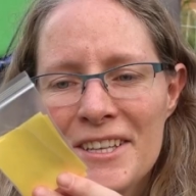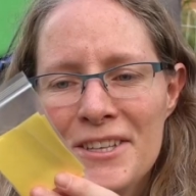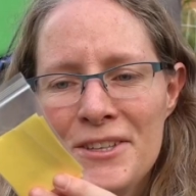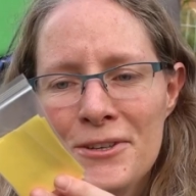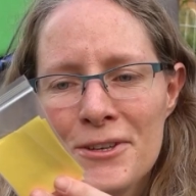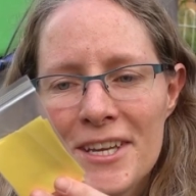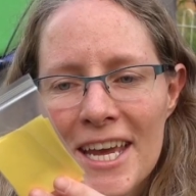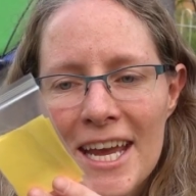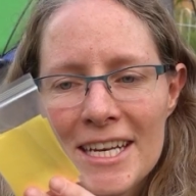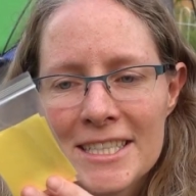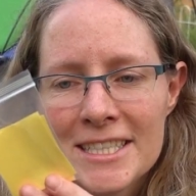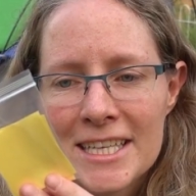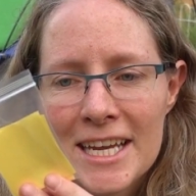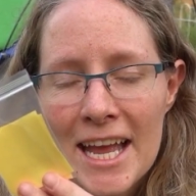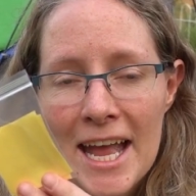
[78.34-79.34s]
You
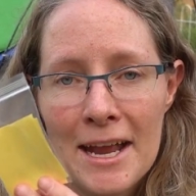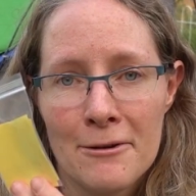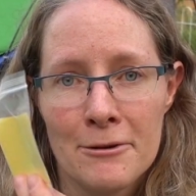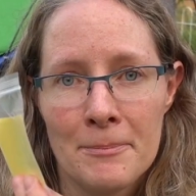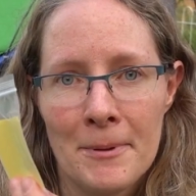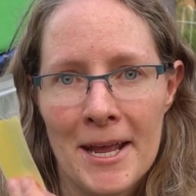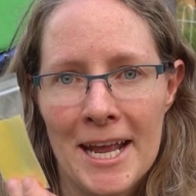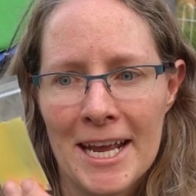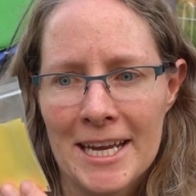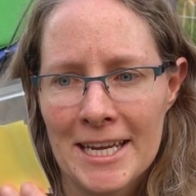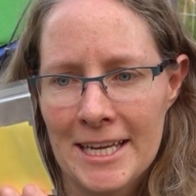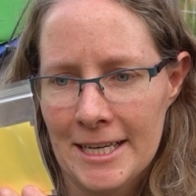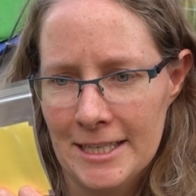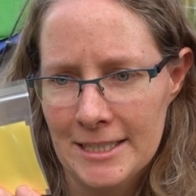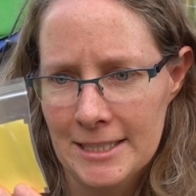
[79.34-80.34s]
get a repair
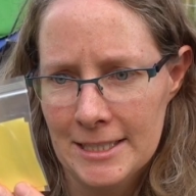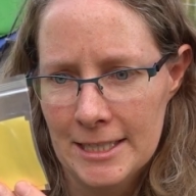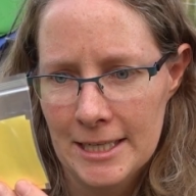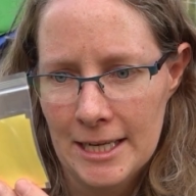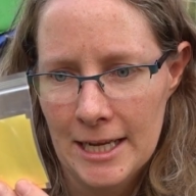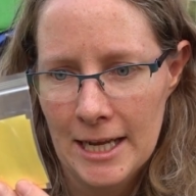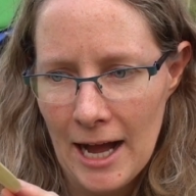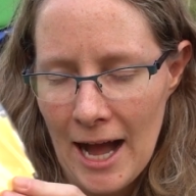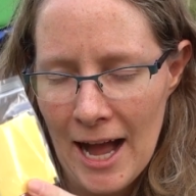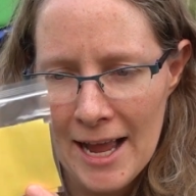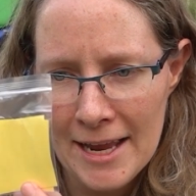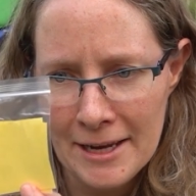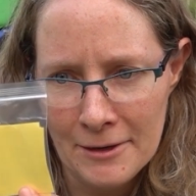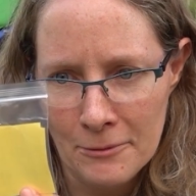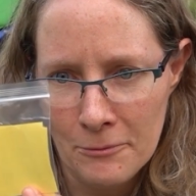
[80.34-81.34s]
kit.
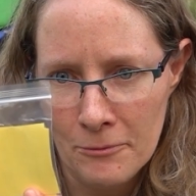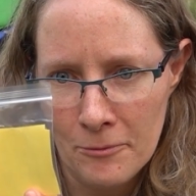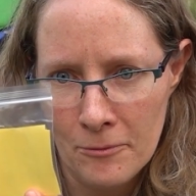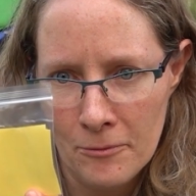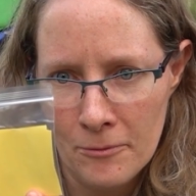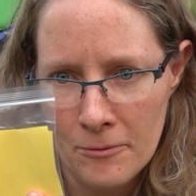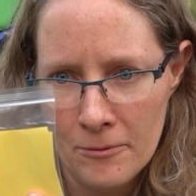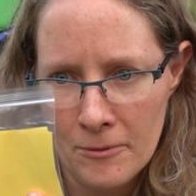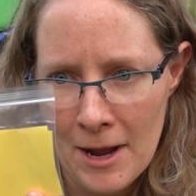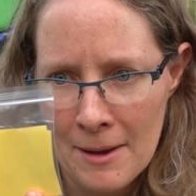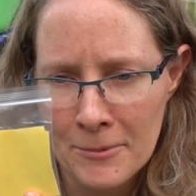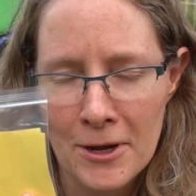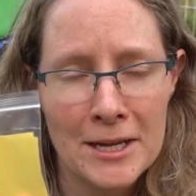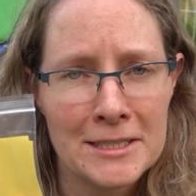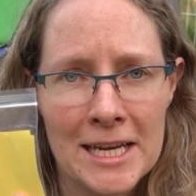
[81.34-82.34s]
I am
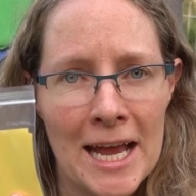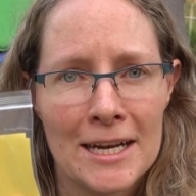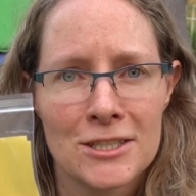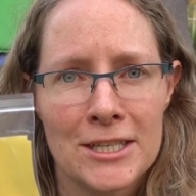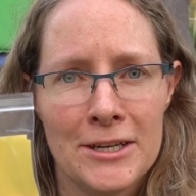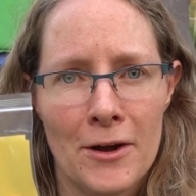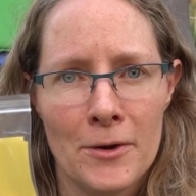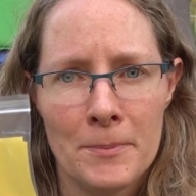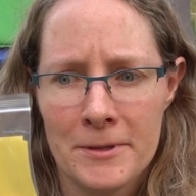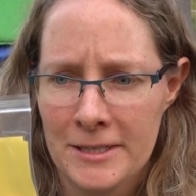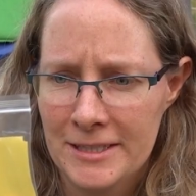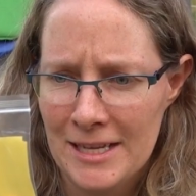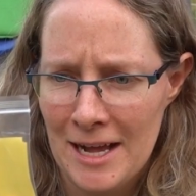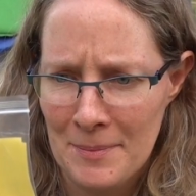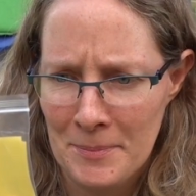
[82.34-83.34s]
going to actually open
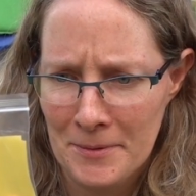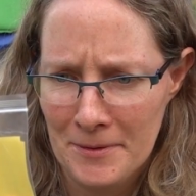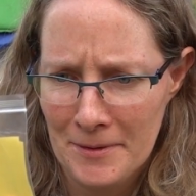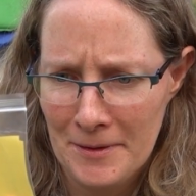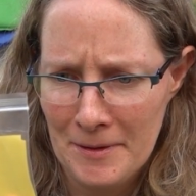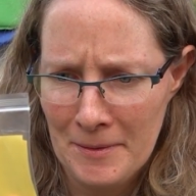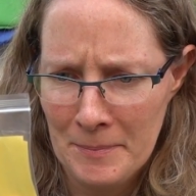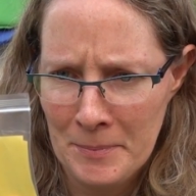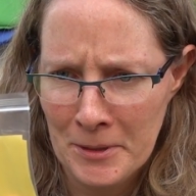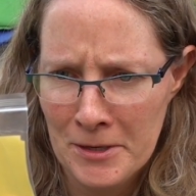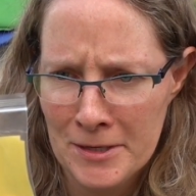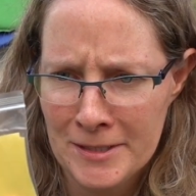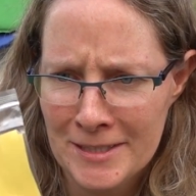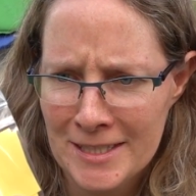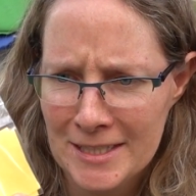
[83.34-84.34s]
this up
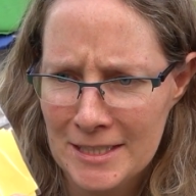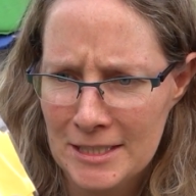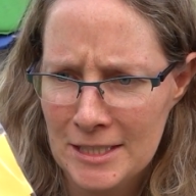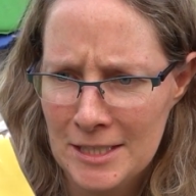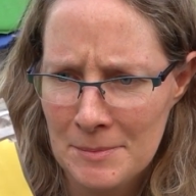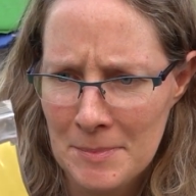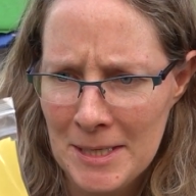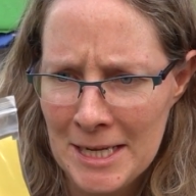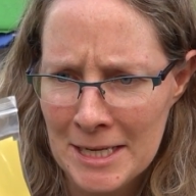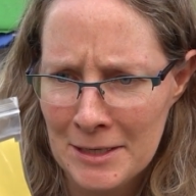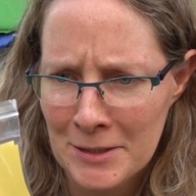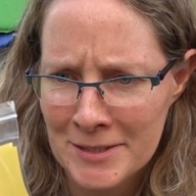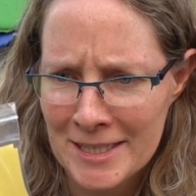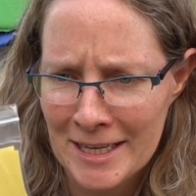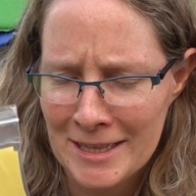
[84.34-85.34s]
because to me it
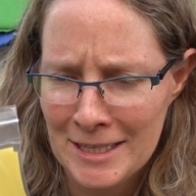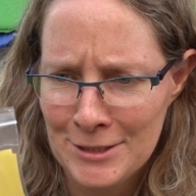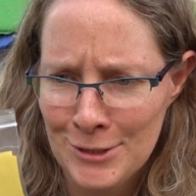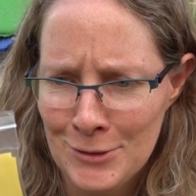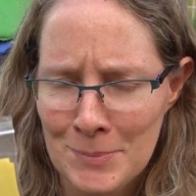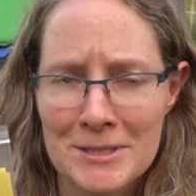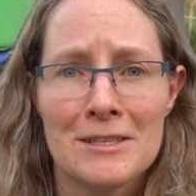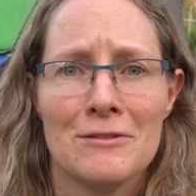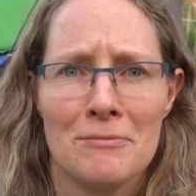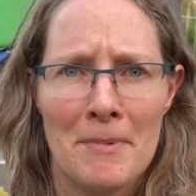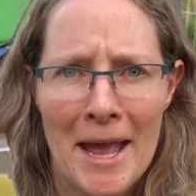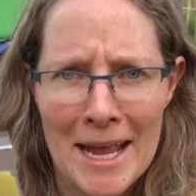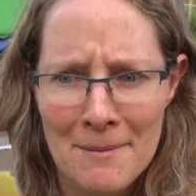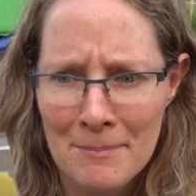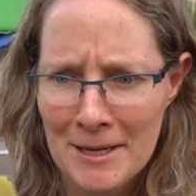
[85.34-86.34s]
looks like there are 2 bits of
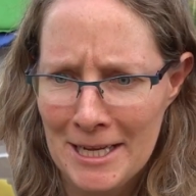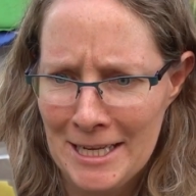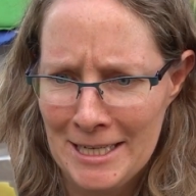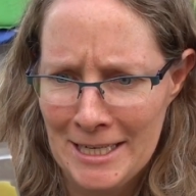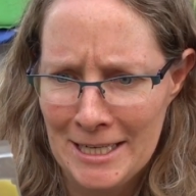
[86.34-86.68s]
paper in